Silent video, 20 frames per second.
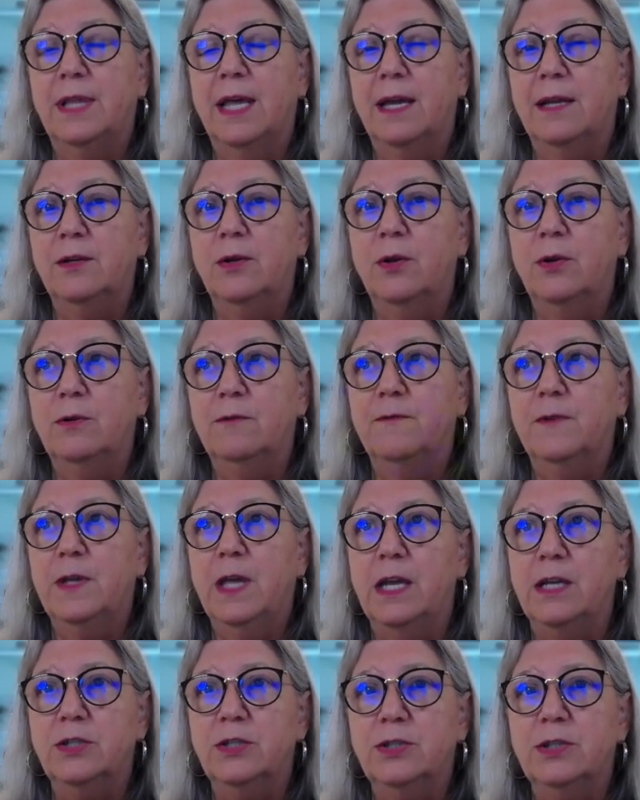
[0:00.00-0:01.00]
that
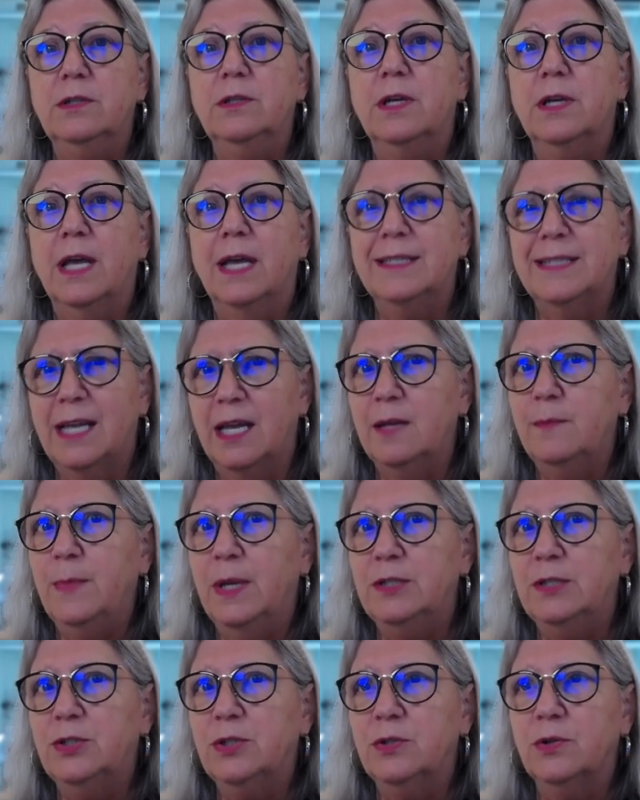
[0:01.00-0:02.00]
notification, as I had
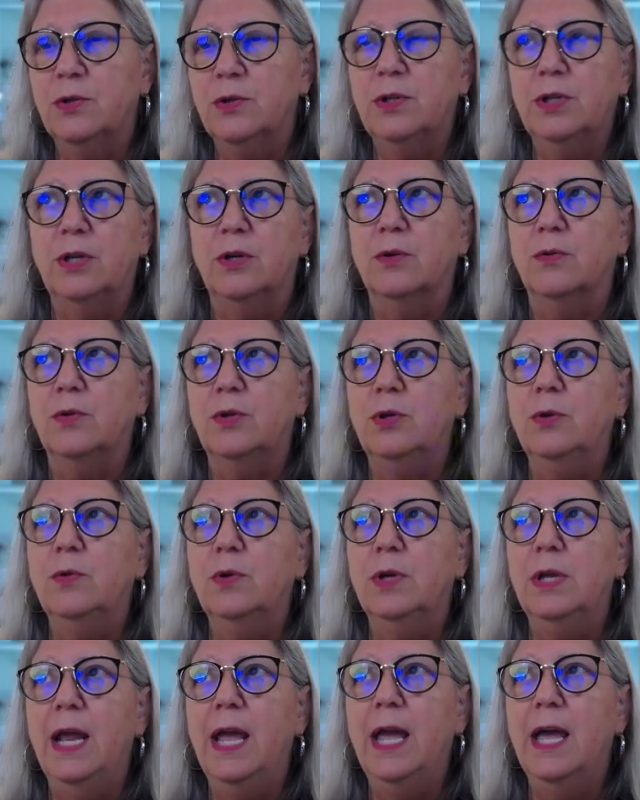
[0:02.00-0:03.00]
mentioned earlier, you
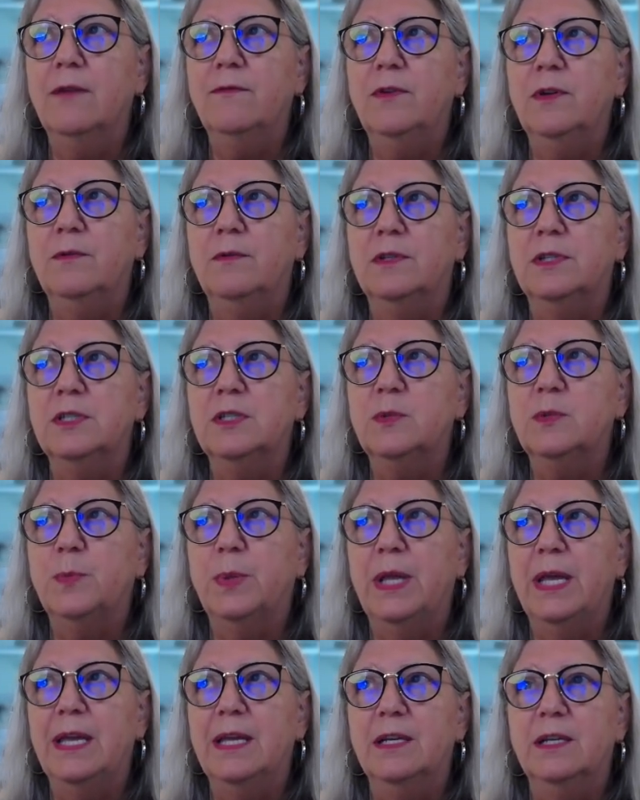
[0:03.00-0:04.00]
can have it
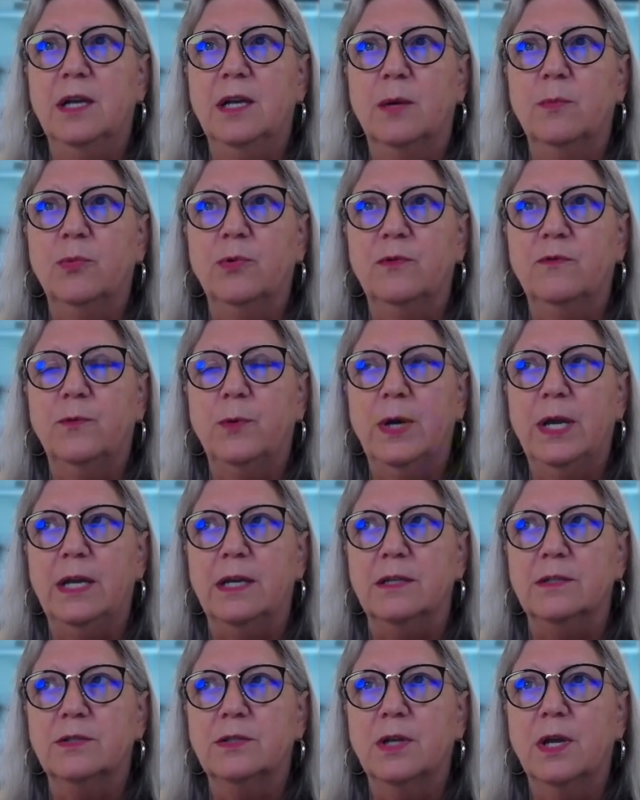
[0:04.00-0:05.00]
display in a number of
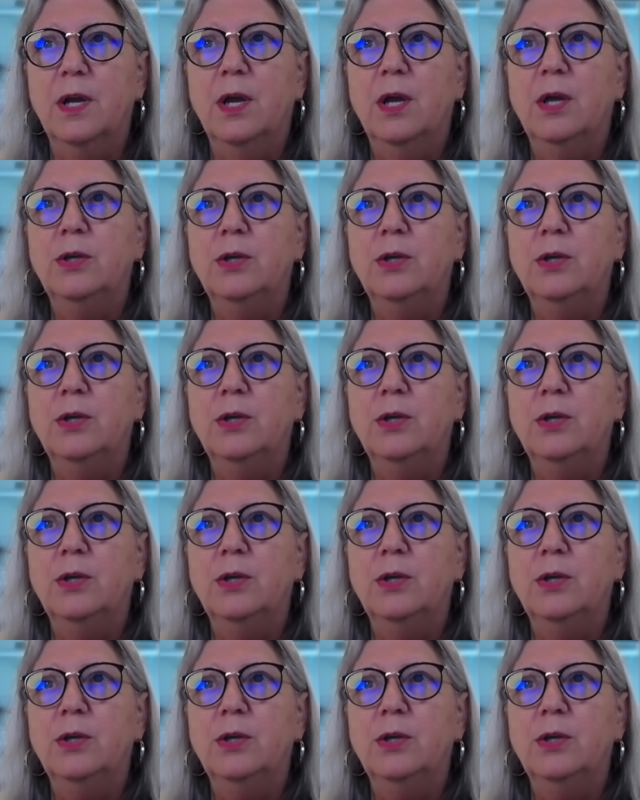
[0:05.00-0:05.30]
ways.